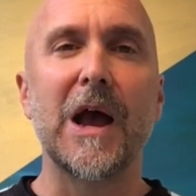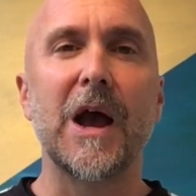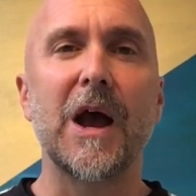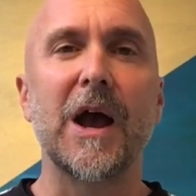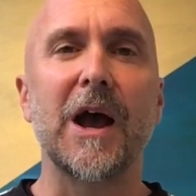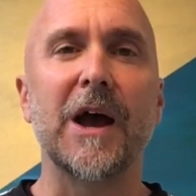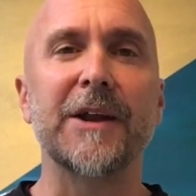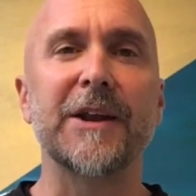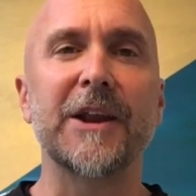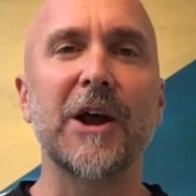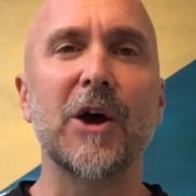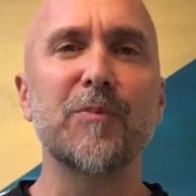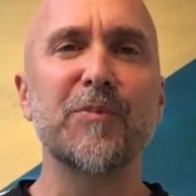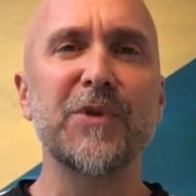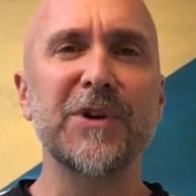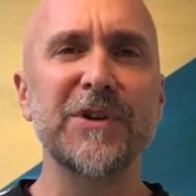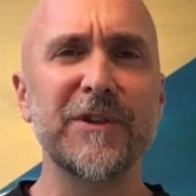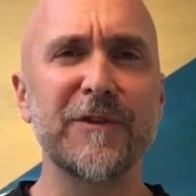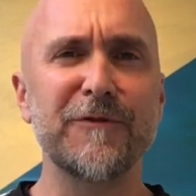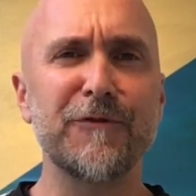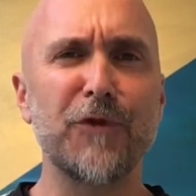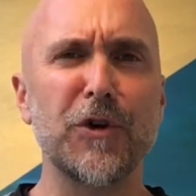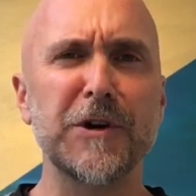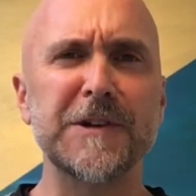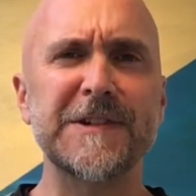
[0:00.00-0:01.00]
And now bring the
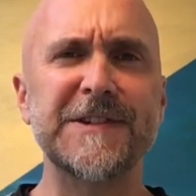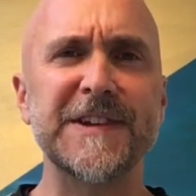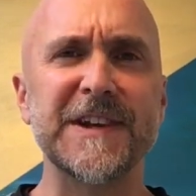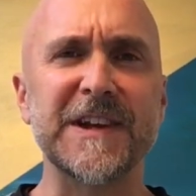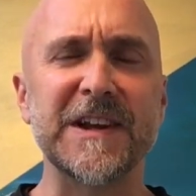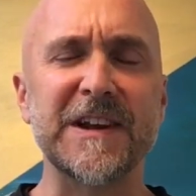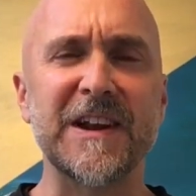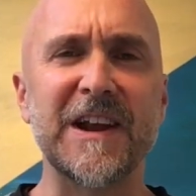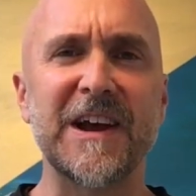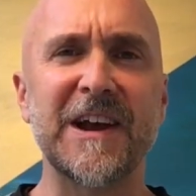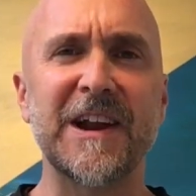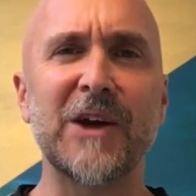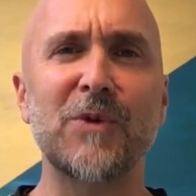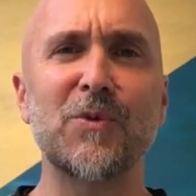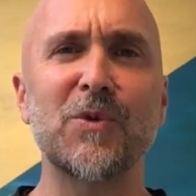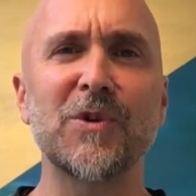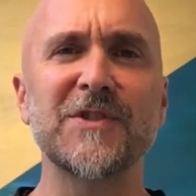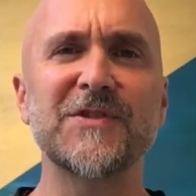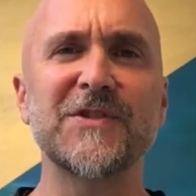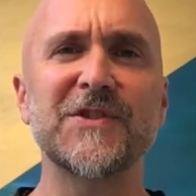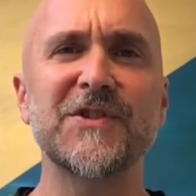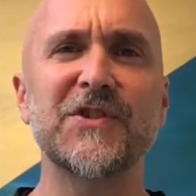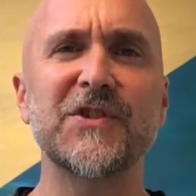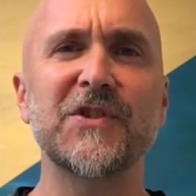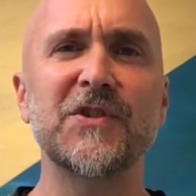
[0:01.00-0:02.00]
voice in, and I want
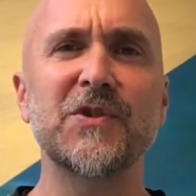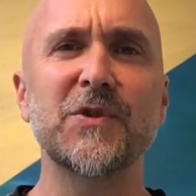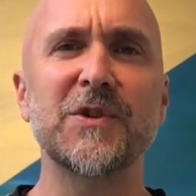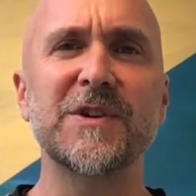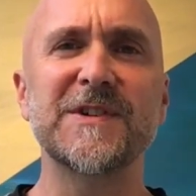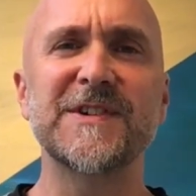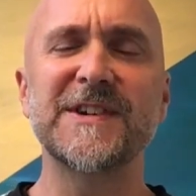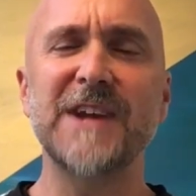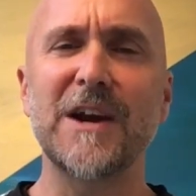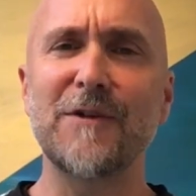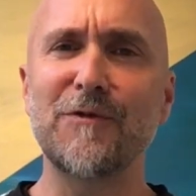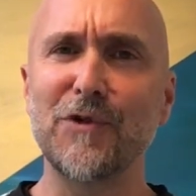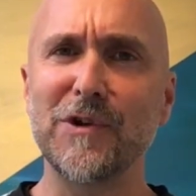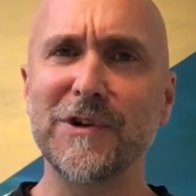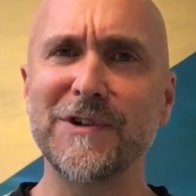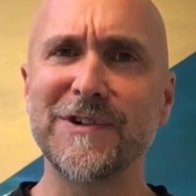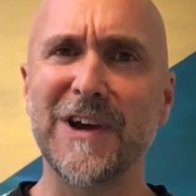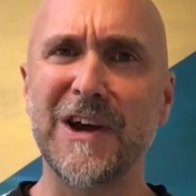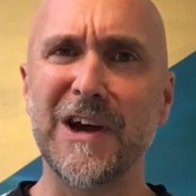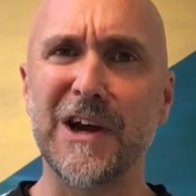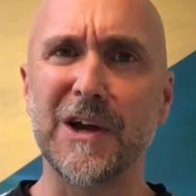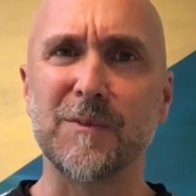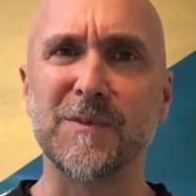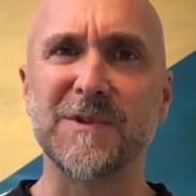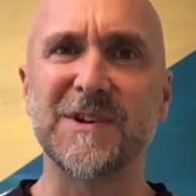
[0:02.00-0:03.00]
us to do it several
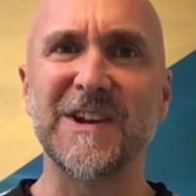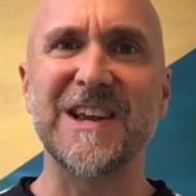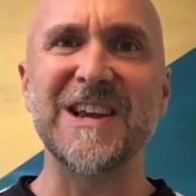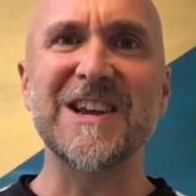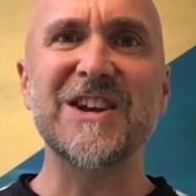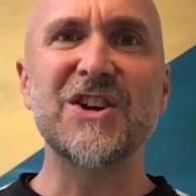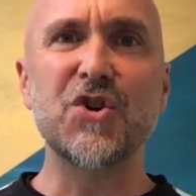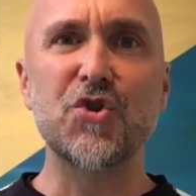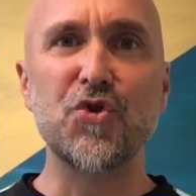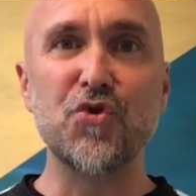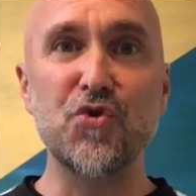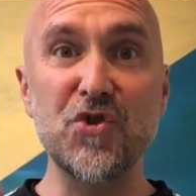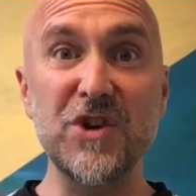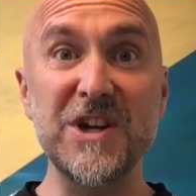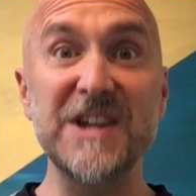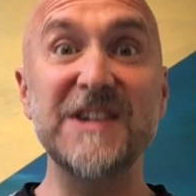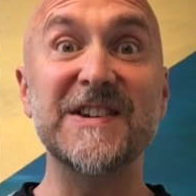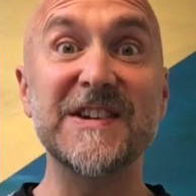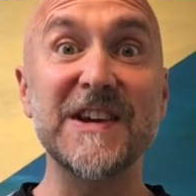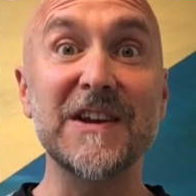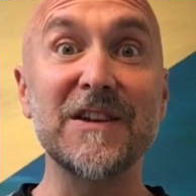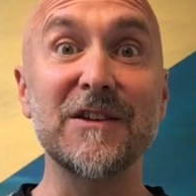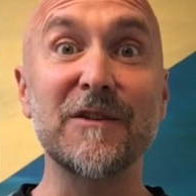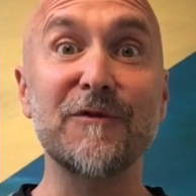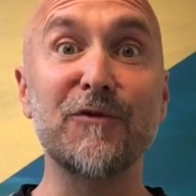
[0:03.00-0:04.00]
times,
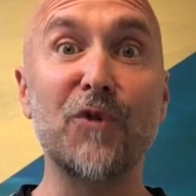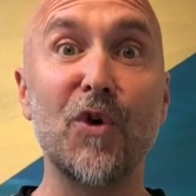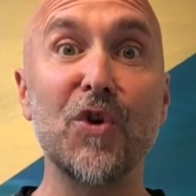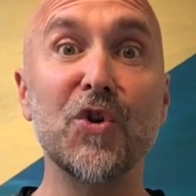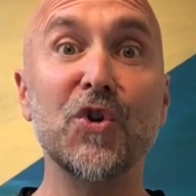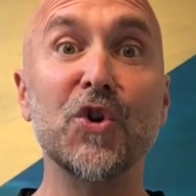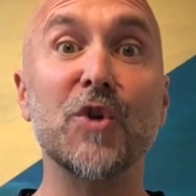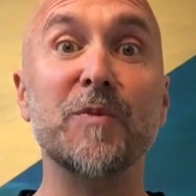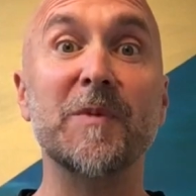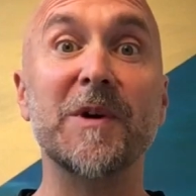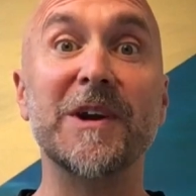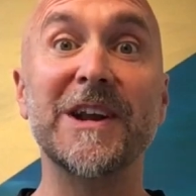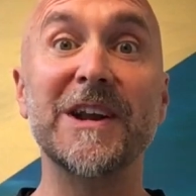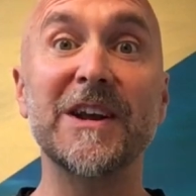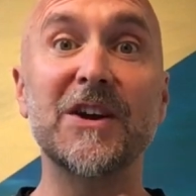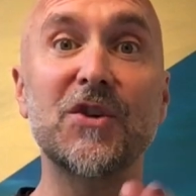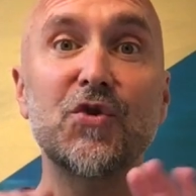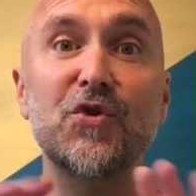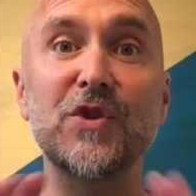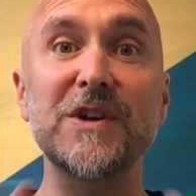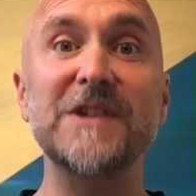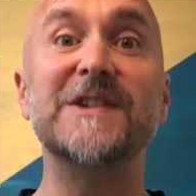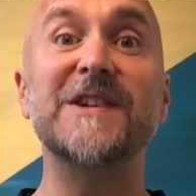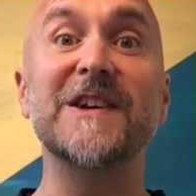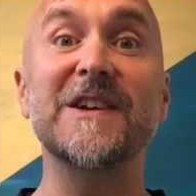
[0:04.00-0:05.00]
increasing the volume and
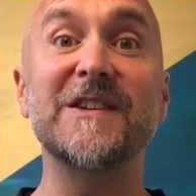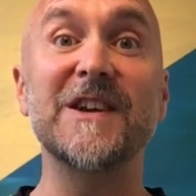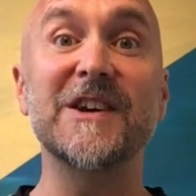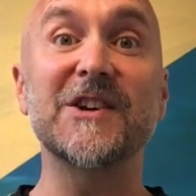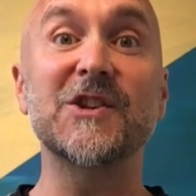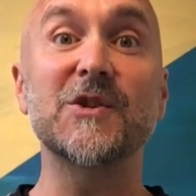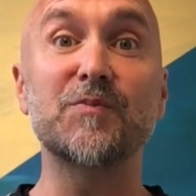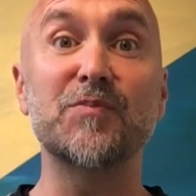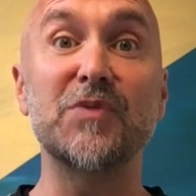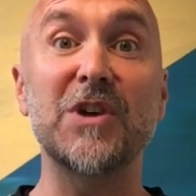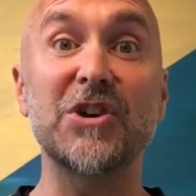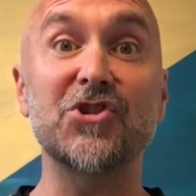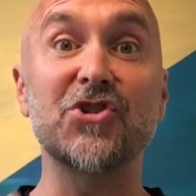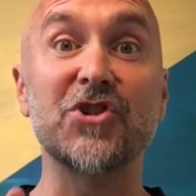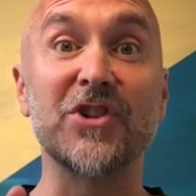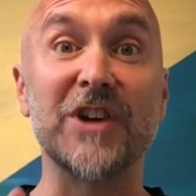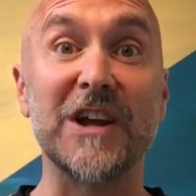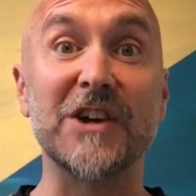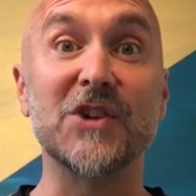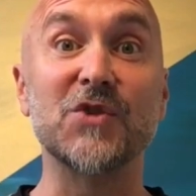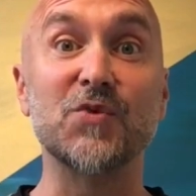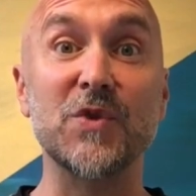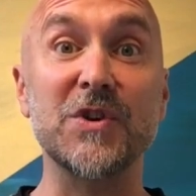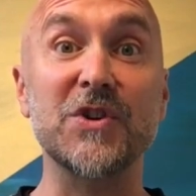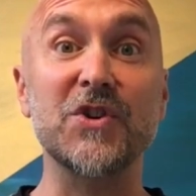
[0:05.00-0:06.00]
increasing the expression
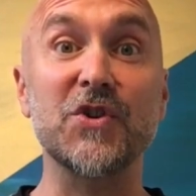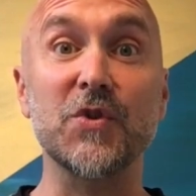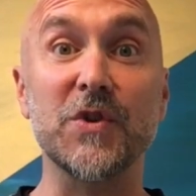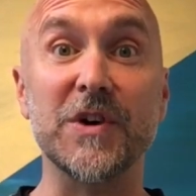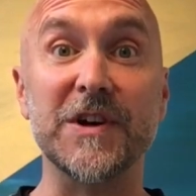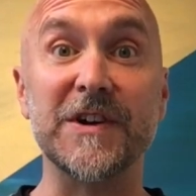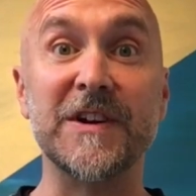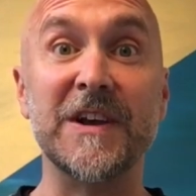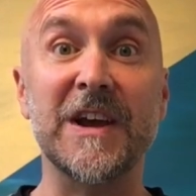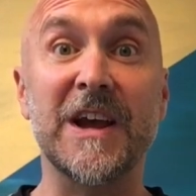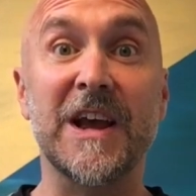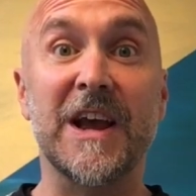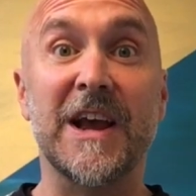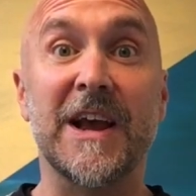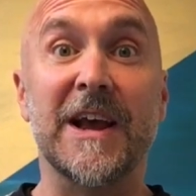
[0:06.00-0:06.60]
as we do it.